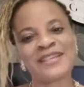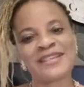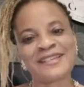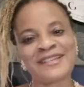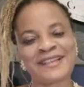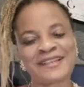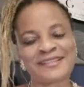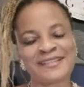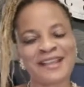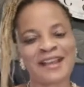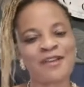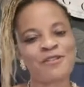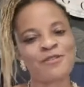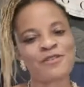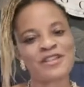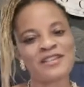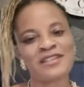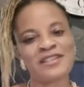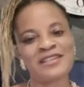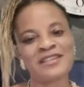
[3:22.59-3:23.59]
that are
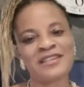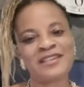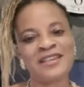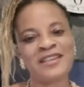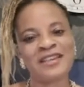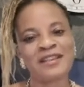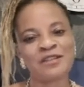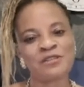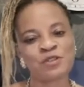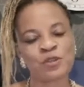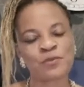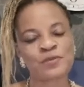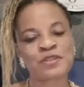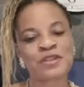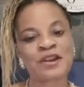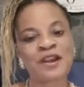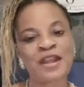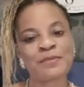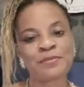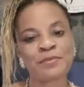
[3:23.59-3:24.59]
already
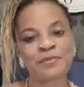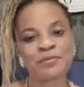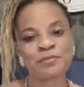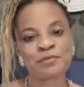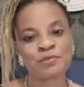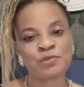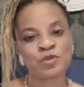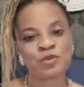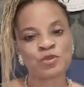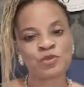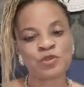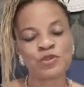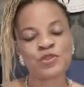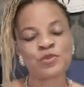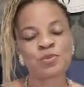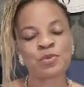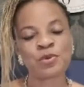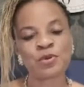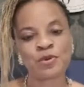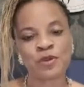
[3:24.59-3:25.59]
subscribed to these
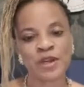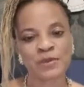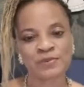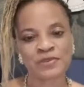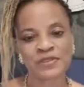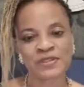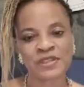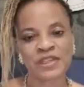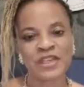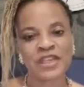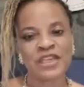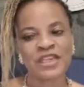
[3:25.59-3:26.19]
programs,